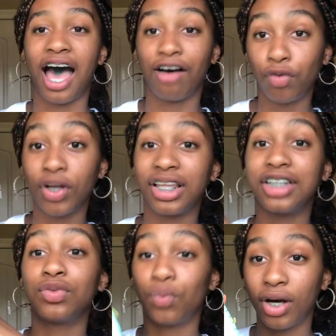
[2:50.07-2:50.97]
I've worn
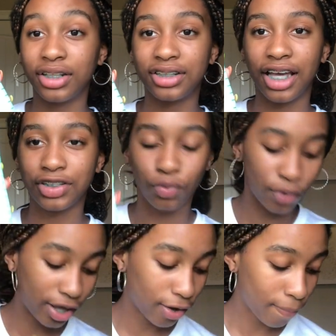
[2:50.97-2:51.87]
these once as
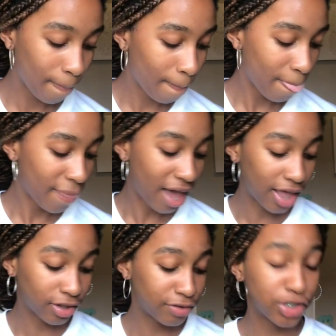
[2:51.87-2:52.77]
well.
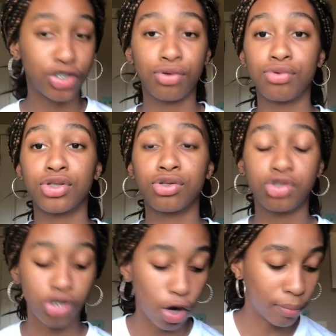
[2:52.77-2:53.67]
I love these shoes
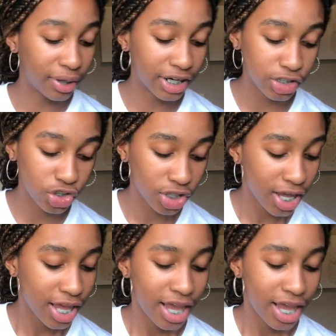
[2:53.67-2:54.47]
so much.